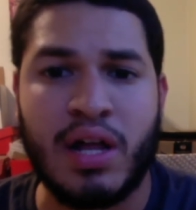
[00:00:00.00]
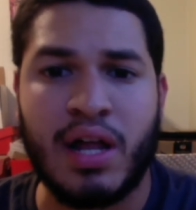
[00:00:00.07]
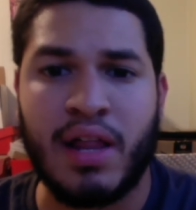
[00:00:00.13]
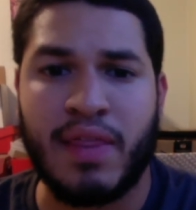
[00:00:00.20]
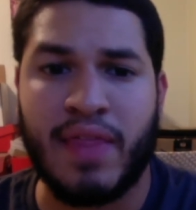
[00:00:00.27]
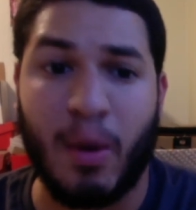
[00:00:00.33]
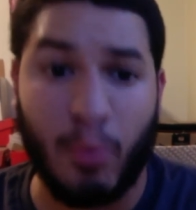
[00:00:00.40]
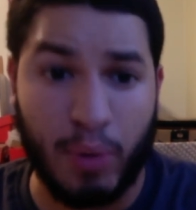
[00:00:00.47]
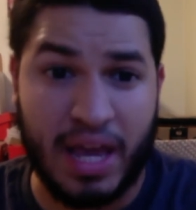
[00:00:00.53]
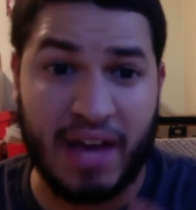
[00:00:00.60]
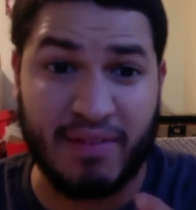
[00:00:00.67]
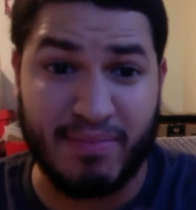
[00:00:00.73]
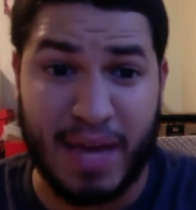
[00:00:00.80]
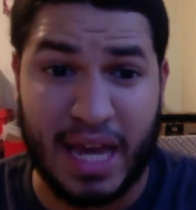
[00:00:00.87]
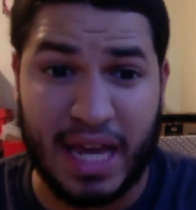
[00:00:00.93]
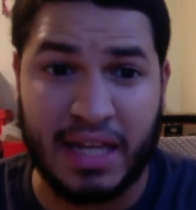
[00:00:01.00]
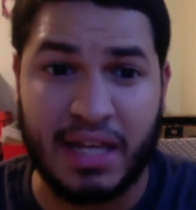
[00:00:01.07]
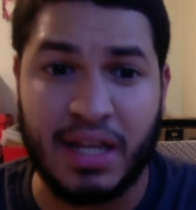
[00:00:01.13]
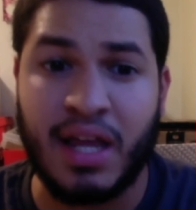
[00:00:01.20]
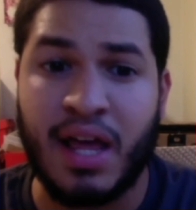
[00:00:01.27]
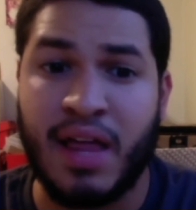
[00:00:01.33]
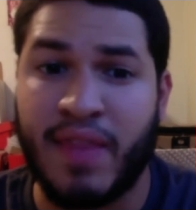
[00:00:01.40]
that we have made
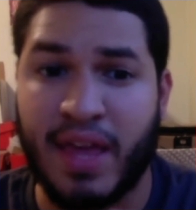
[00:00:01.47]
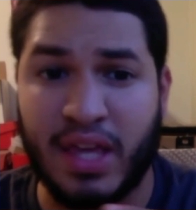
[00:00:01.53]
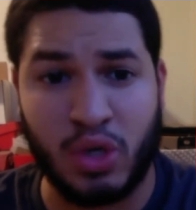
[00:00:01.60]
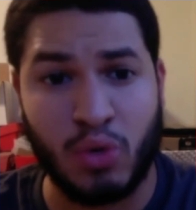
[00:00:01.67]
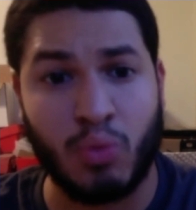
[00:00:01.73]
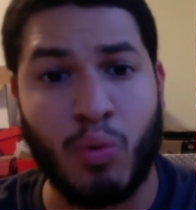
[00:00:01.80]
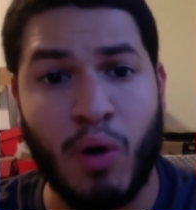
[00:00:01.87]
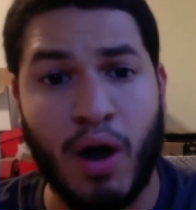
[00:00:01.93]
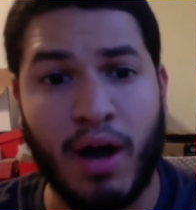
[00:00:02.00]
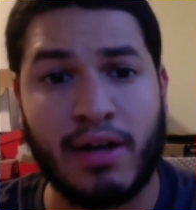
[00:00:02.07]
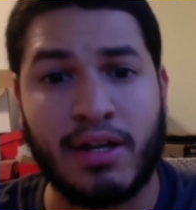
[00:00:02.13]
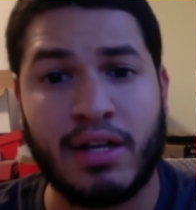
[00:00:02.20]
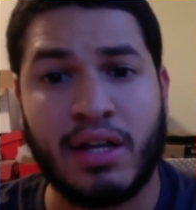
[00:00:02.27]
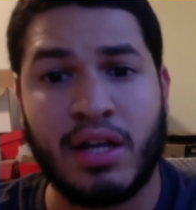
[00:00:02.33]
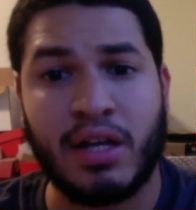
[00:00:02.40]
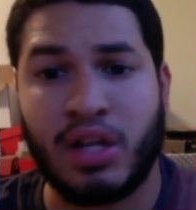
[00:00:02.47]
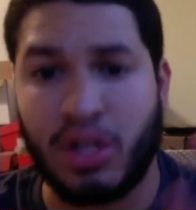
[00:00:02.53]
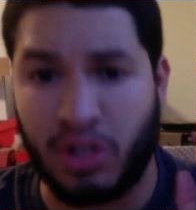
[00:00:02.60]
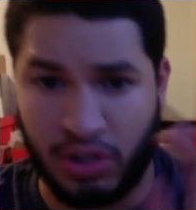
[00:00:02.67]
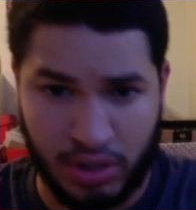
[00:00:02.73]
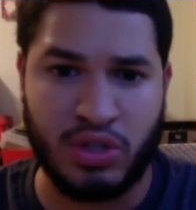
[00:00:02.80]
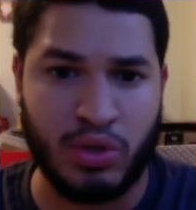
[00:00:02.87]
that you want,
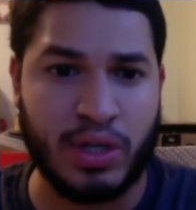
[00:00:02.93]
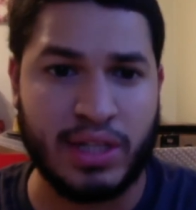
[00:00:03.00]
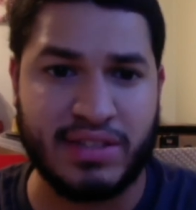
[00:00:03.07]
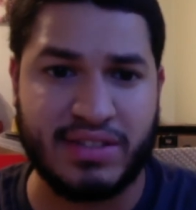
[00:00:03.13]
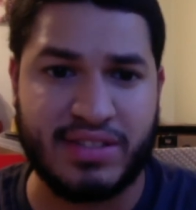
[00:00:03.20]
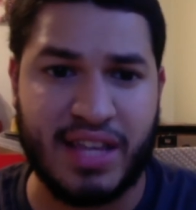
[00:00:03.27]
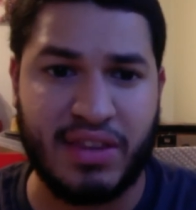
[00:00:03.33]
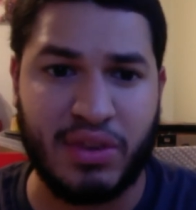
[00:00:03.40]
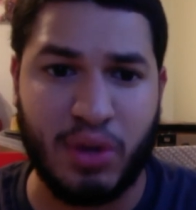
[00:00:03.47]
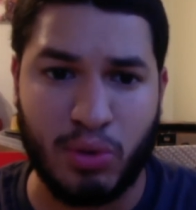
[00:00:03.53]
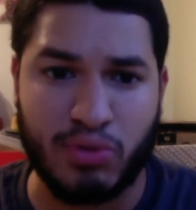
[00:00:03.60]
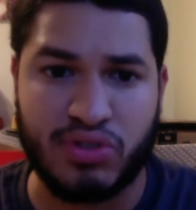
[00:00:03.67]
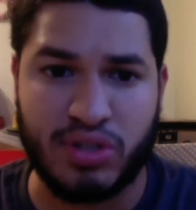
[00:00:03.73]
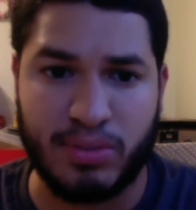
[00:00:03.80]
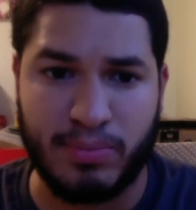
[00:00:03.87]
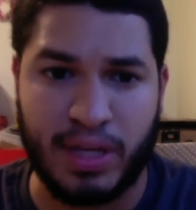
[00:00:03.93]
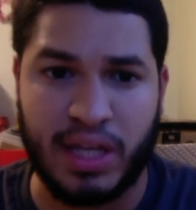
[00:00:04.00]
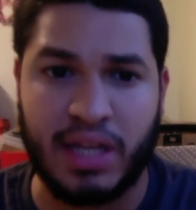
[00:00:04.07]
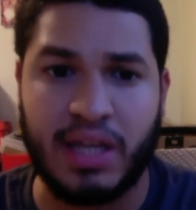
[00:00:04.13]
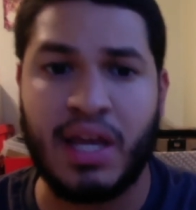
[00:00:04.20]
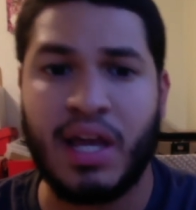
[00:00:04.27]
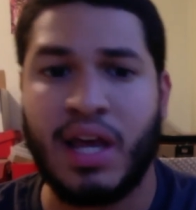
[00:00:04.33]
you can send those to
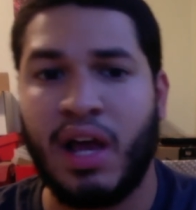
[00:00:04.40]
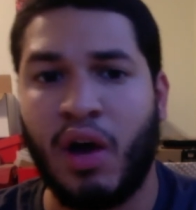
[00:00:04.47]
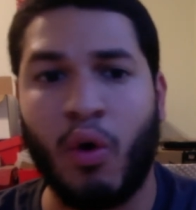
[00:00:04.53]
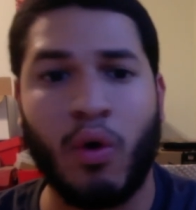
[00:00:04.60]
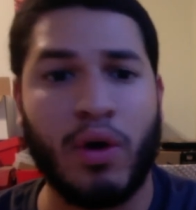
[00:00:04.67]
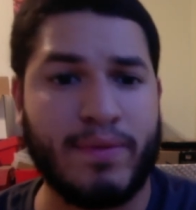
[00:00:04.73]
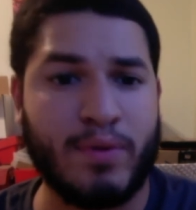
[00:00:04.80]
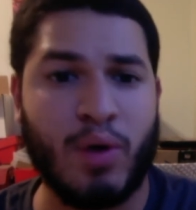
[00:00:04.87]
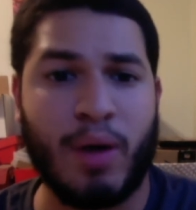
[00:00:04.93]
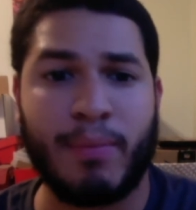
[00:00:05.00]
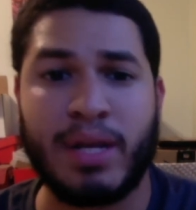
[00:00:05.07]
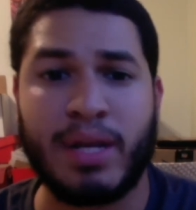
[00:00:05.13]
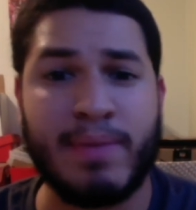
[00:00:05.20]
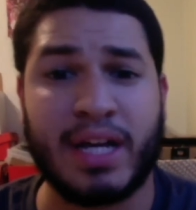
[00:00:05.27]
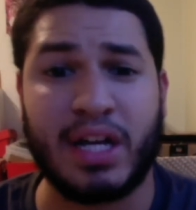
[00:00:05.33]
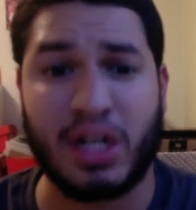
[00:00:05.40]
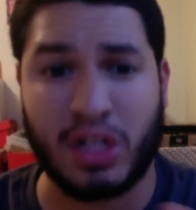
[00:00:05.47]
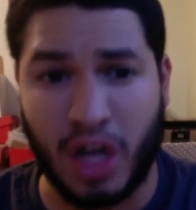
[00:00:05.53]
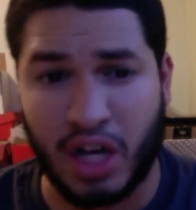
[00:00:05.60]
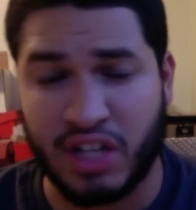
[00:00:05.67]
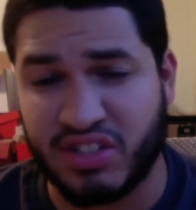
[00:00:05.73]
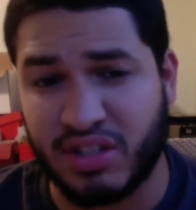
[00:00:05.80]
me. Or if you want me to make a
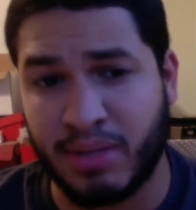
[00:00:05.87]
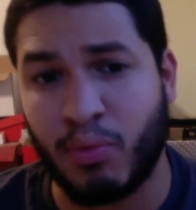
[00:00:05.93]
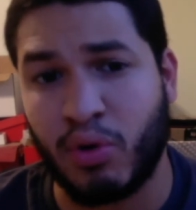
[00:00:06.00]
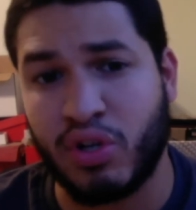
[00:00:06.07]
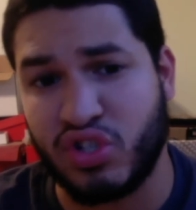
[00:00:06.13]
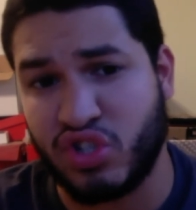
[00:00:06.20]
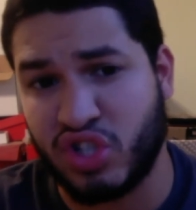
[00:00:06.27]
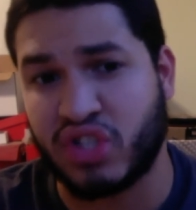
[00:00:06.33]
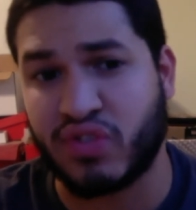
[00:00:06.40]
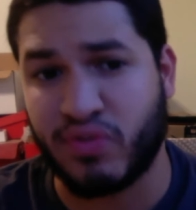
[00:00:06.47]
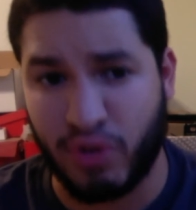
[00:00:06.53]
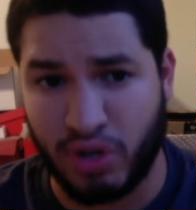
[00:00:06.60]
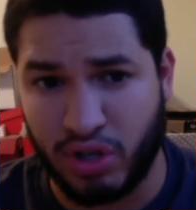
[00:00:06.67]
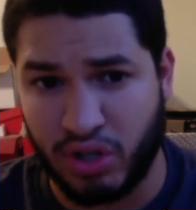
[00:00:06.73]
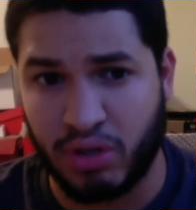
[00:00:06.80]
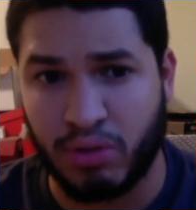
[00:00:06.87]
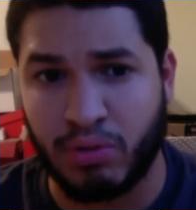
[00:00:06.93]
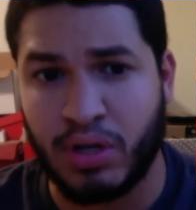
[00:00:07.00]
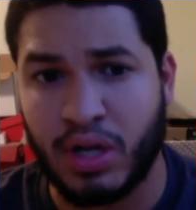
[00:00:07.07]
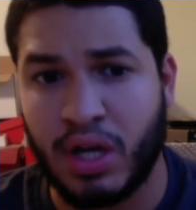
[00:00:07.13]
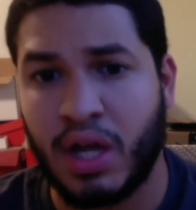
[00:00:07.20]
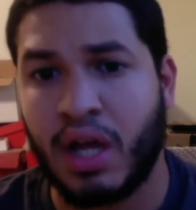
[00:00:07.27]
custom one just for
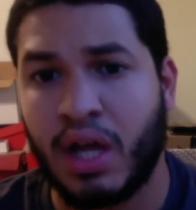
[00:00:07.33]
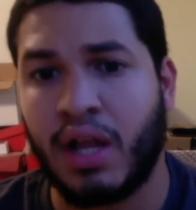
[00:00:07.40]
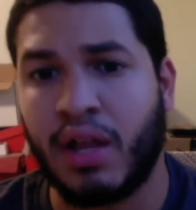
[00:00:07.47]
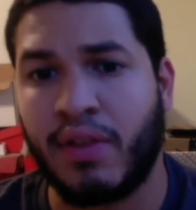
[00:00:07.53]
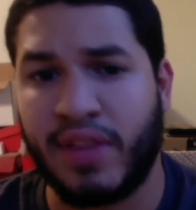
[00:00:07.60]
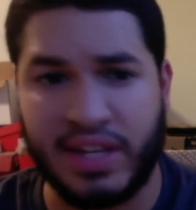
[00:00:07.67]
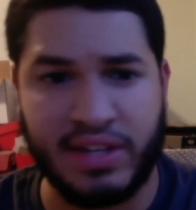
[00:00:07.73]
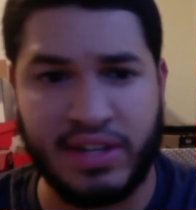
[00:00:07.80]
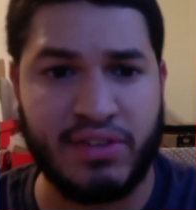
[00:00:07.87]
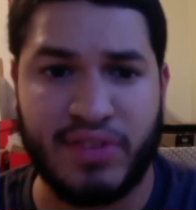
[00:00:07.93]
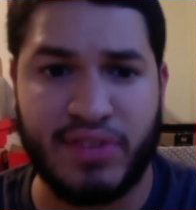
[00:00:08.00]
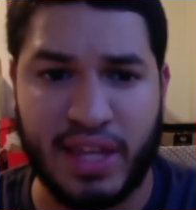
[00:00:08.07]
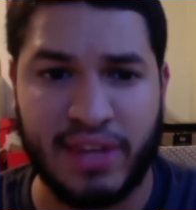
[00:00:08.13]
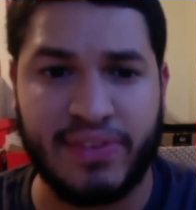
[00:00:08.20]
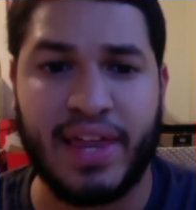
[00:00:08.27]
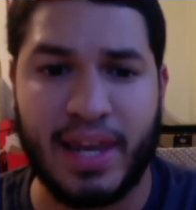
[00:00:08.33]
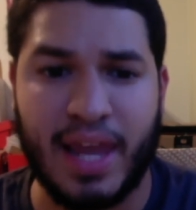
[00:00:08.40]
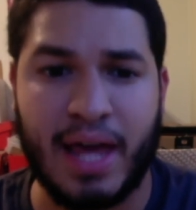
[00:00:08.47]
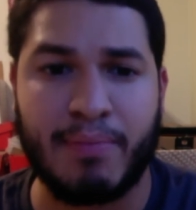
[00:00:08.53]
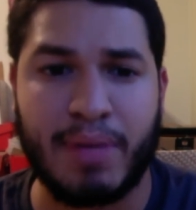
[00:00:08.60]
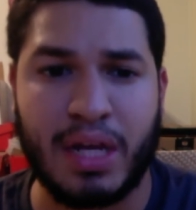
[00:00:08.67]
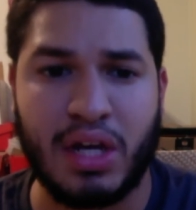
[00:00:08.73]
you, then
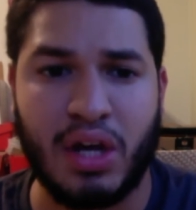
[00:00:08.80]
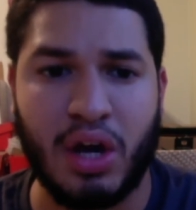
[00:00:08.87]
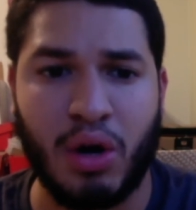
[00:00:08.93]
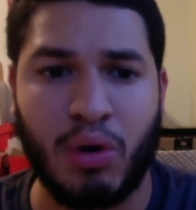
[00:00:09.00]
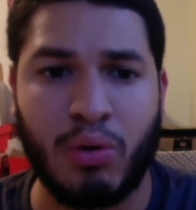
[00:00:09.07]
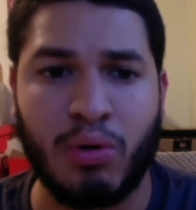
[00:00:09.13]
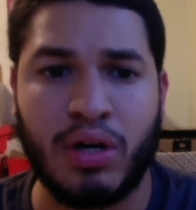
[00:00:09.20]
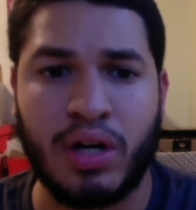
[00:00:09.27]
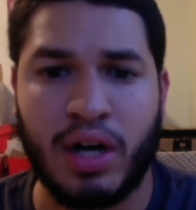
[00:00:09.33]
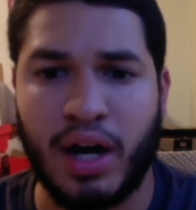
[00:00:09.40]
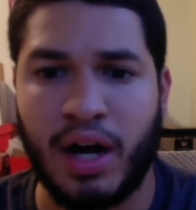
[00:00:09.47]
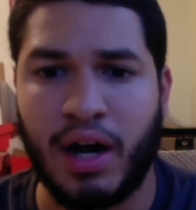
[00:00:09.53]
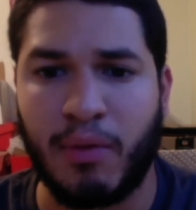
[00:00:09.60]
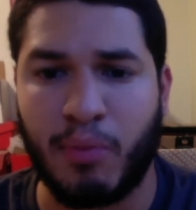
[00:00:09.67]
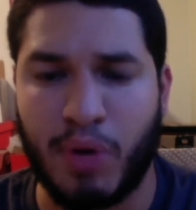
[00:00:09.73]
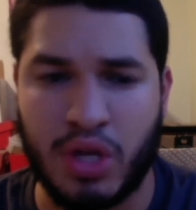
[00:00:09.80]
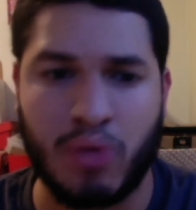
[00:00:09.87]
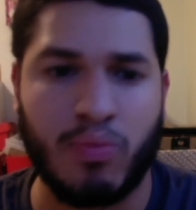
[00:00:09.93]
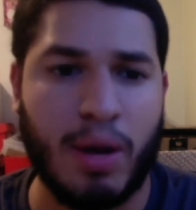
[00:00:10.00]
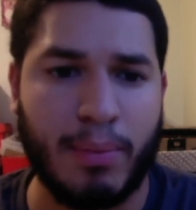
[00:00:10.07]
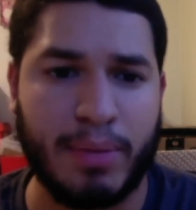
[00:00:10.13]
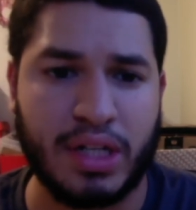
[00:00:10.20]
let me know what you
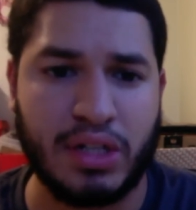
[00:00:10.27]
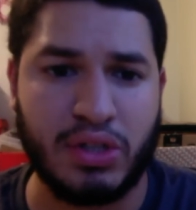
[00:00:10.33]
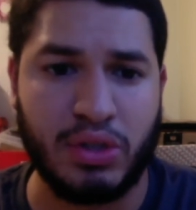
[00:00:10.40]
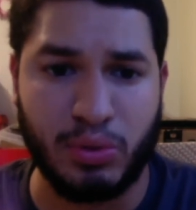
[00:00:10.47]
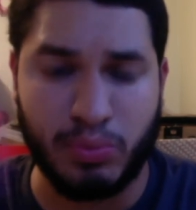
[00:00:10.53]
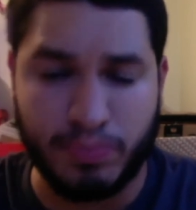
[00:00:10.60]
want me to do.